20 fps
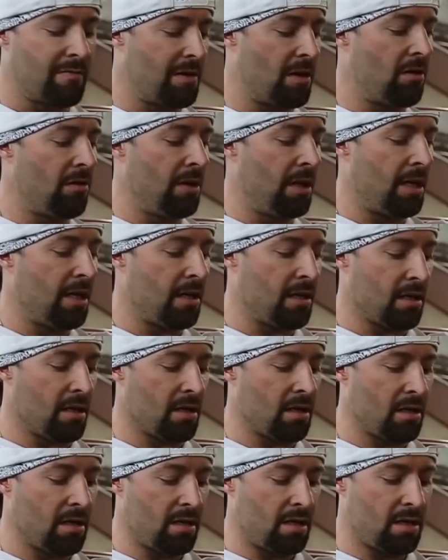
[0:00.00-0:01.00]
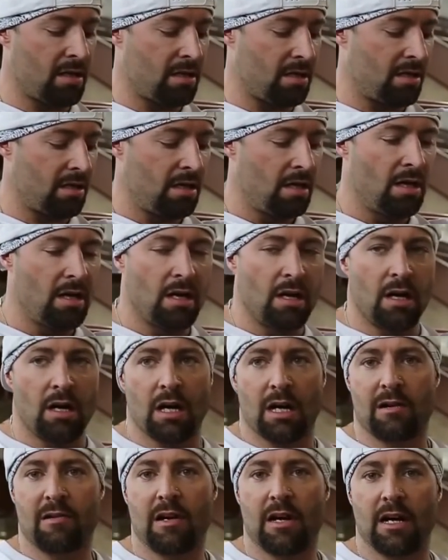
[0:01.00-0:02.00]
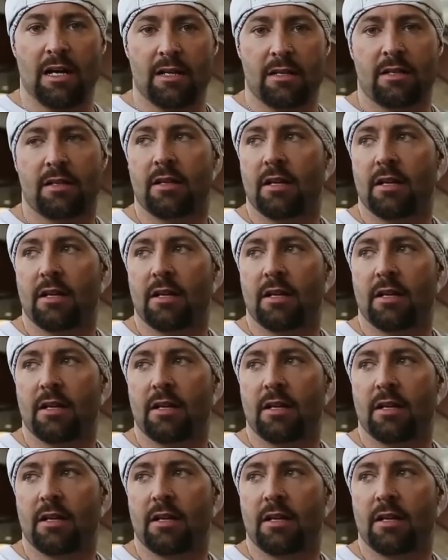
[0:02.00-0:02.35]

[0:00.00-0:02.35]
Rolling. Alright,